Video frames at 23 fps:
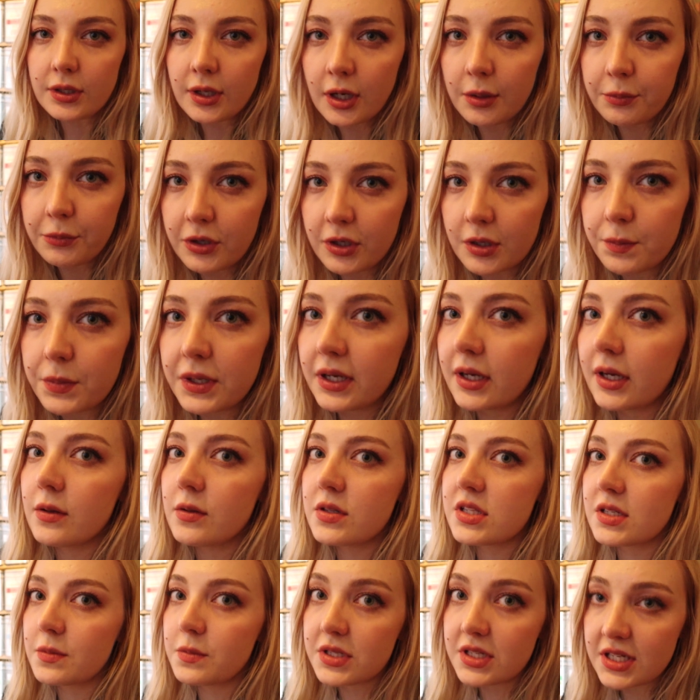now I'm gonna pick out
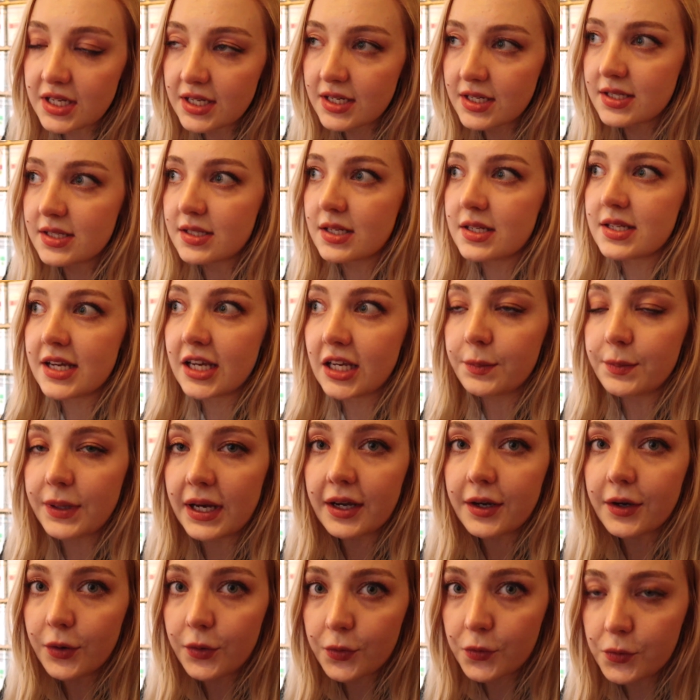some teas to take
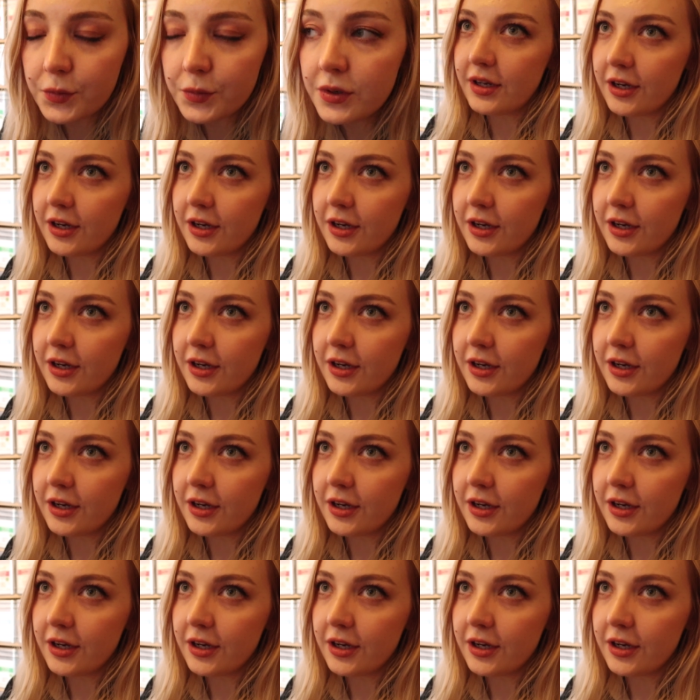back home.